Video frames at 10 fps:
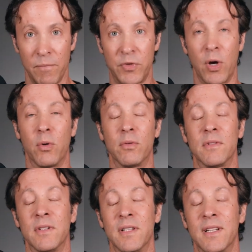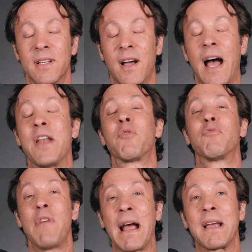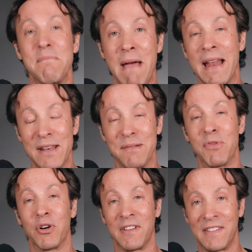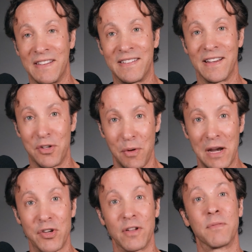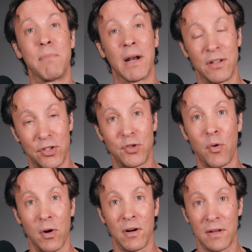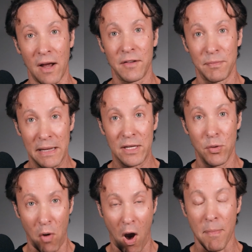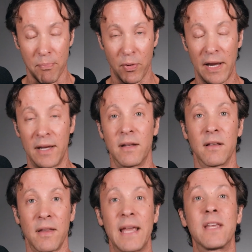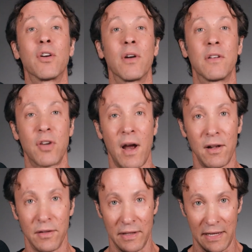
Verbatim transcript: So, I don't recommend emergency situations, but it sure does make you operate like you're a child